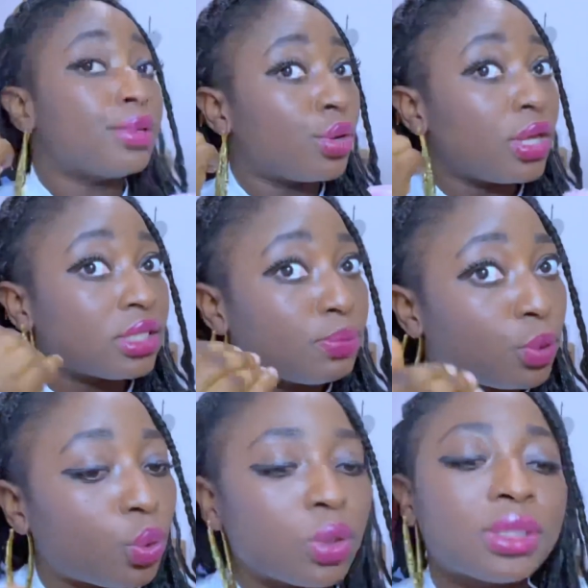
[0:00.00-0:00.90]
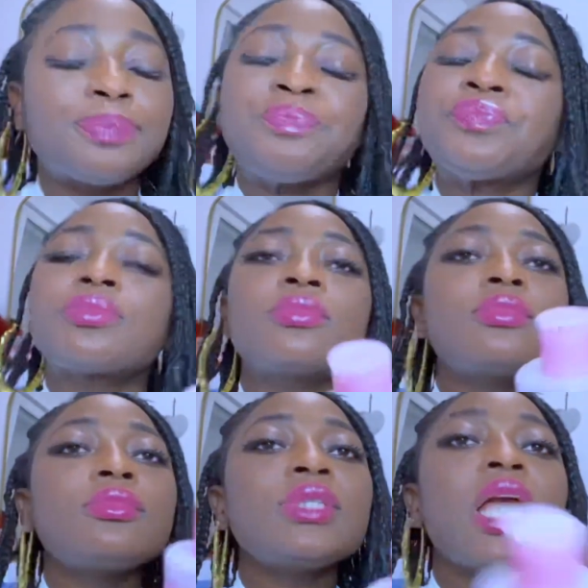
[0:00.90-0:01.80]
is because
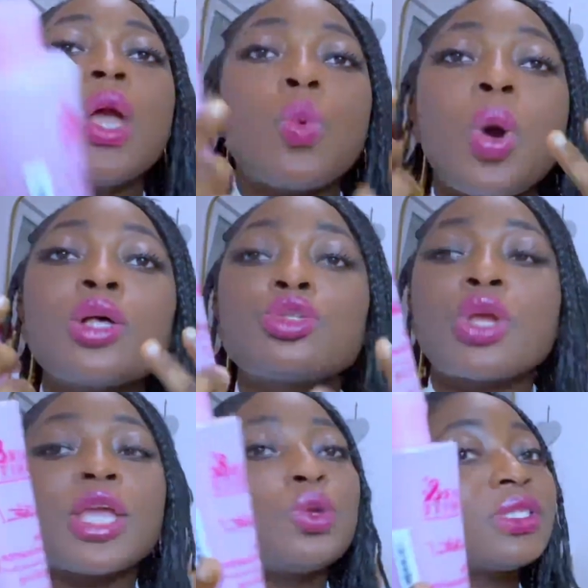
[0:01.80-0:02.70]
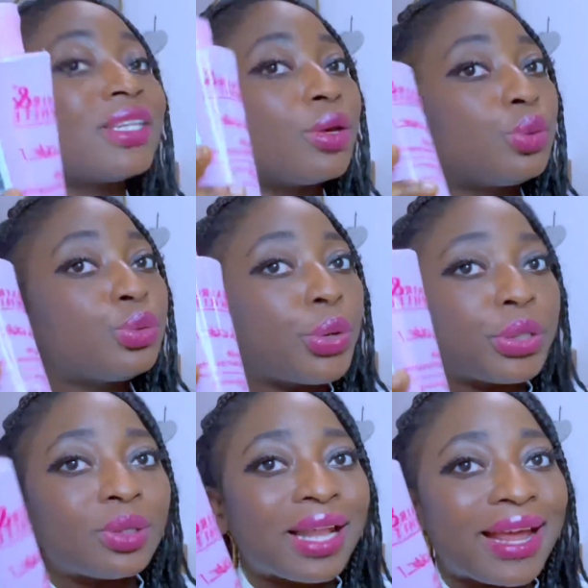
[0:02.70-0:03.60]
once you are using a good
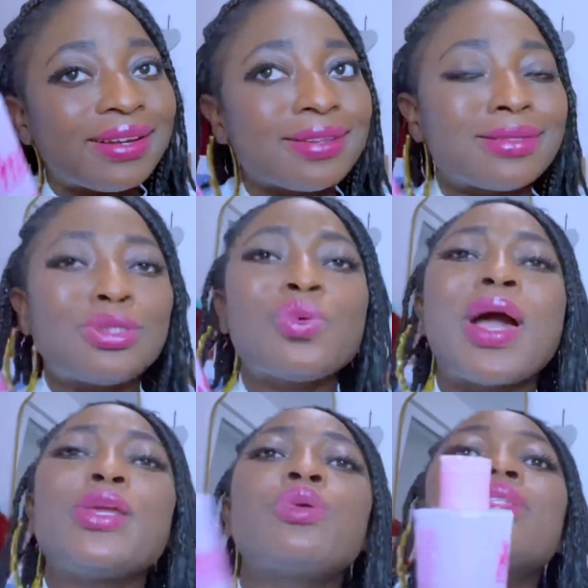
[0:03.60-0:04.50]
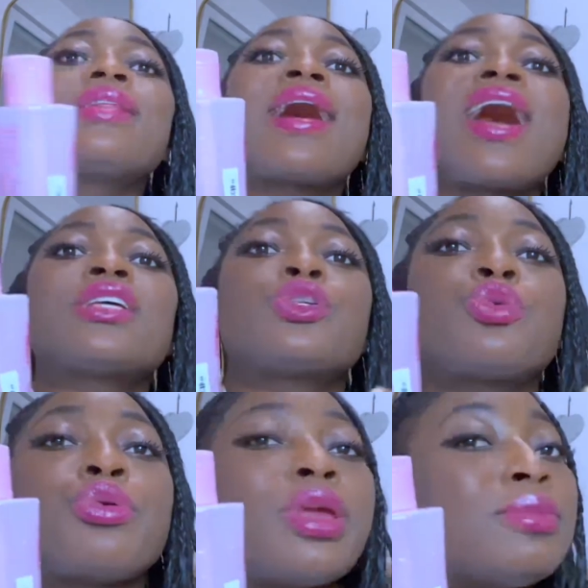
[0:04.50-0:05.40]
oil like this, you are using harsh
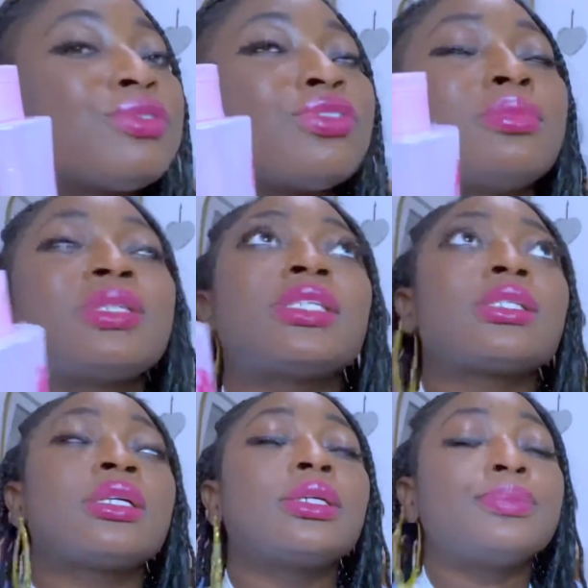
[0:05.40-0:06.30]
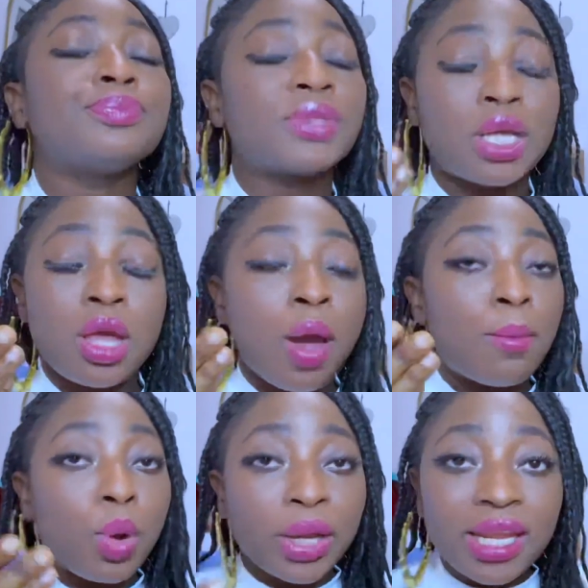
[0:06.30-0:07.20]
creams from this
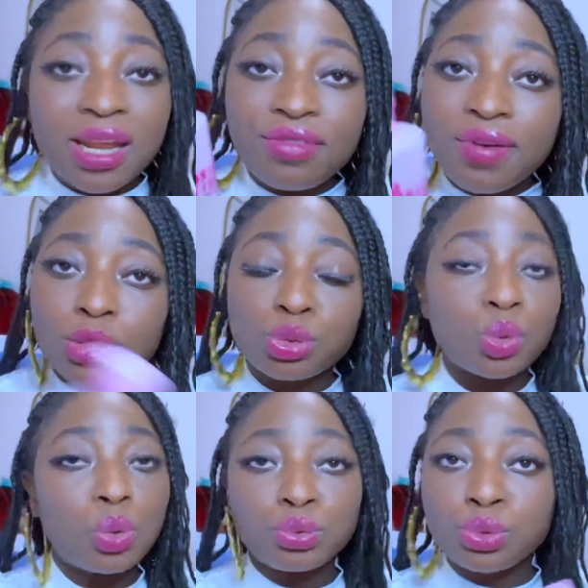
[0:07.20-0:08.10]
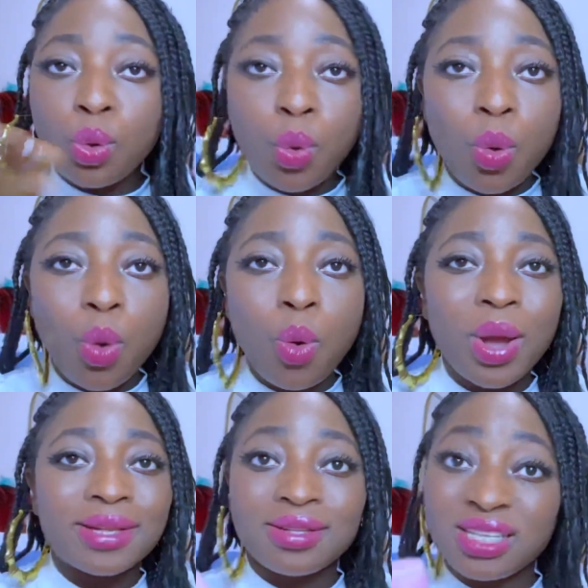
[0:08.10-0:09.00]
Burkina Faso, Togo,
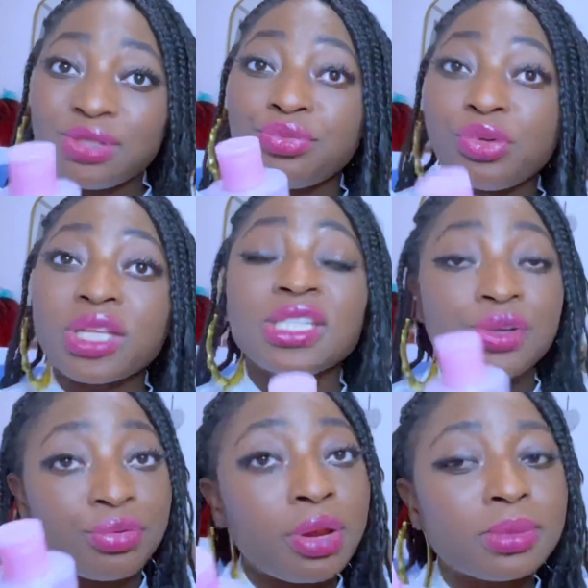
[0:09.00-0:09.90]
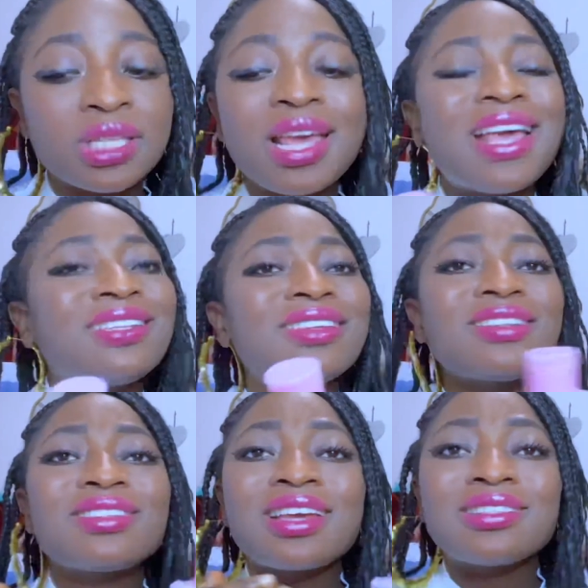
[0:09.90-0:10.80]
and these French creams.
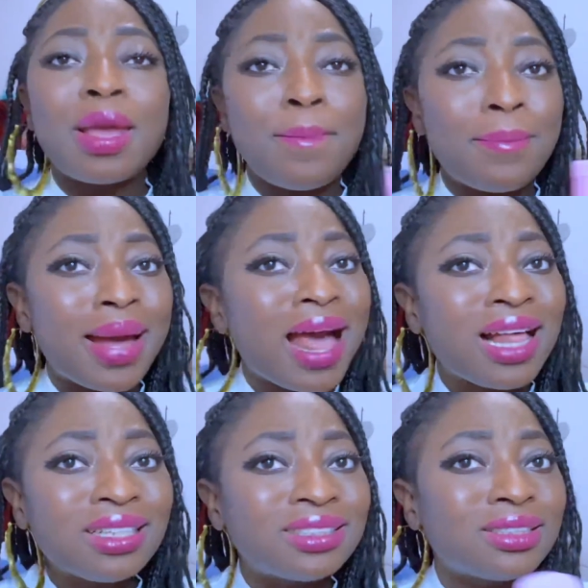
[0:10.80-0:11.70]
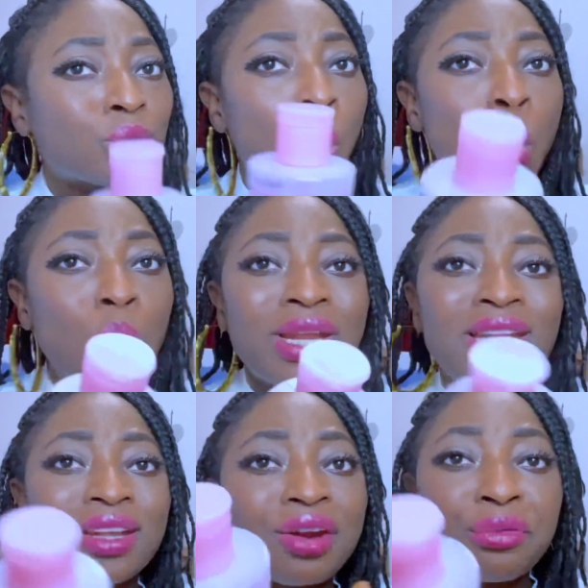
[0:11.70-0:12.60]
Just get a mild
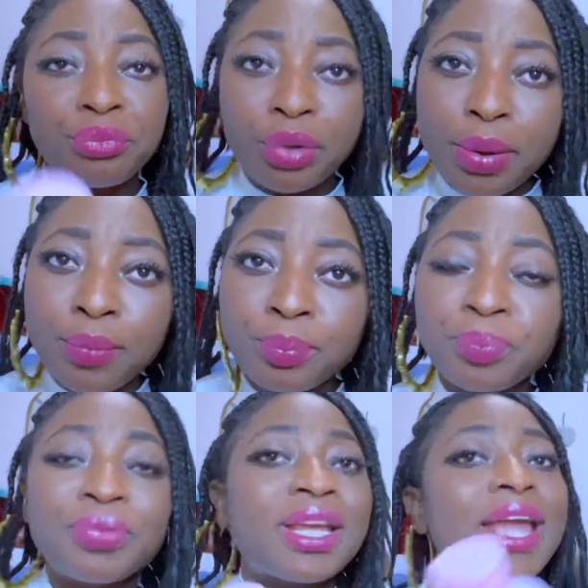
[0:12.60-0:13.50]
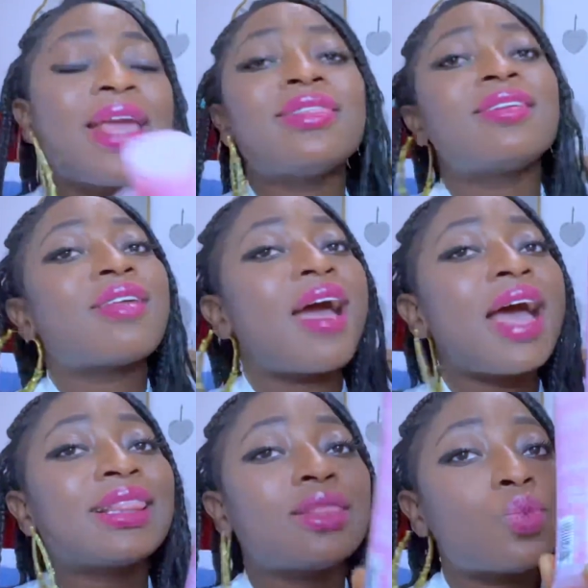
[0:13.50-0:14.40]
toning cream and then
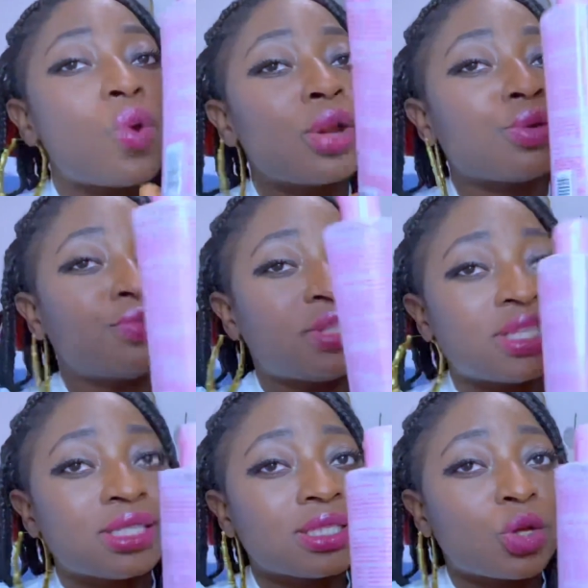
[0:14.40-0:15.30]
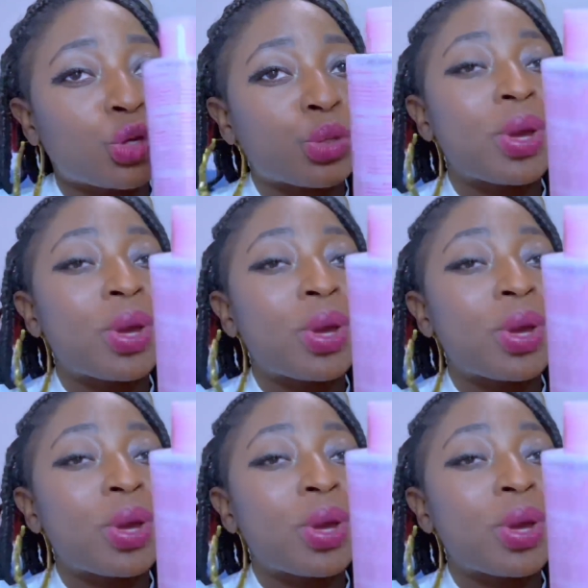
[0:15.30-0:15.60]
add one of this oil